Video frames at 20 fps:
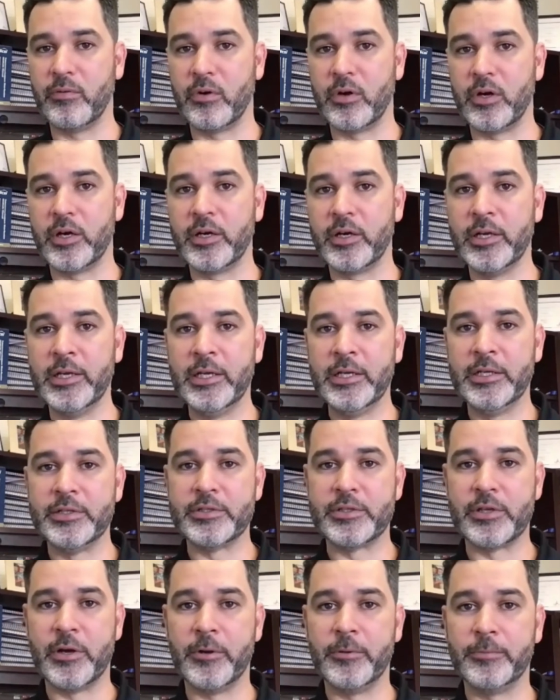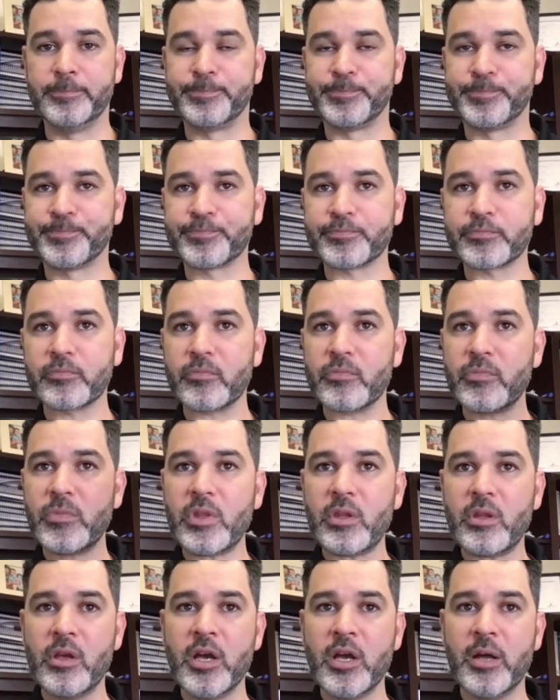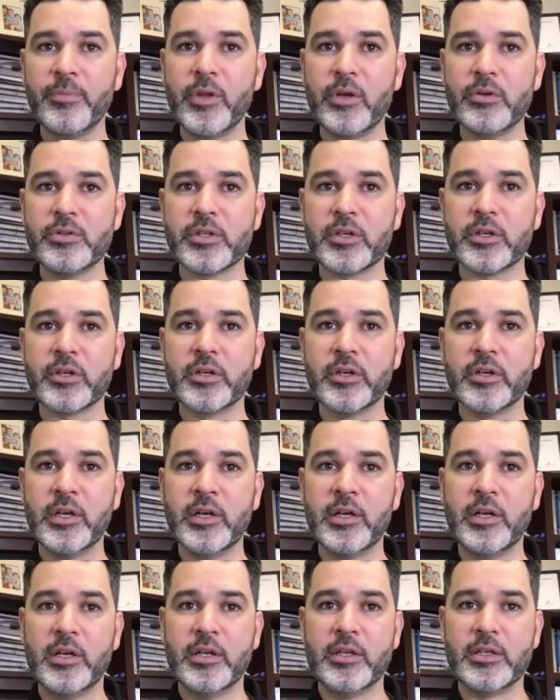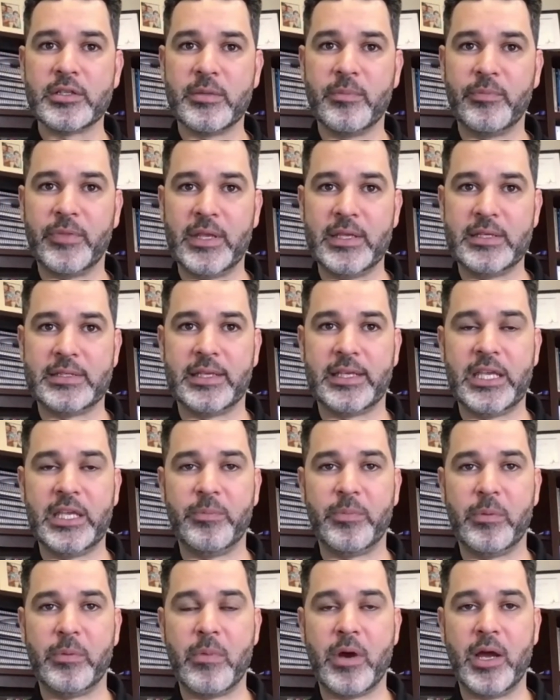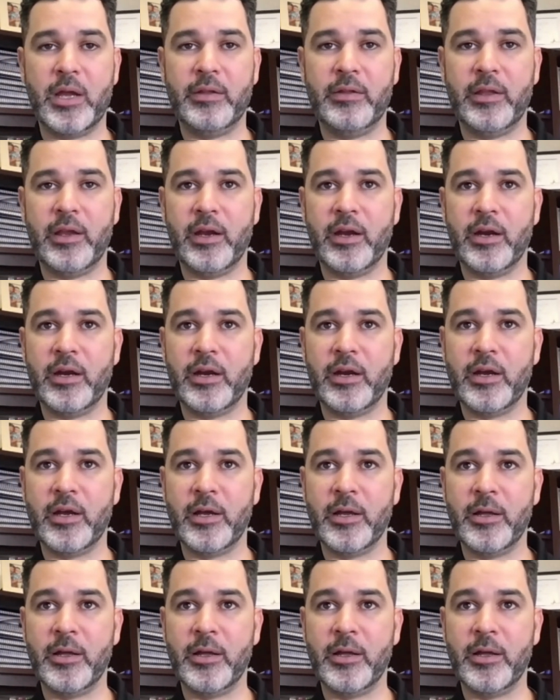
for. So those are some things to keep in mind there.